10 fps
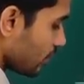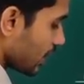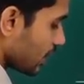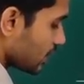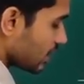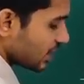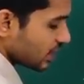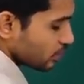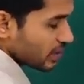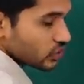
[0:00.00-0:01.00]
by
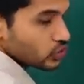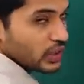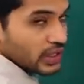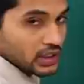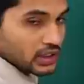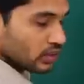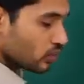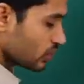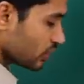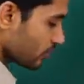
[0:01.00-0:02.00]
30 plus 20
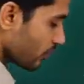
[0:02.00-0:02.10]
which is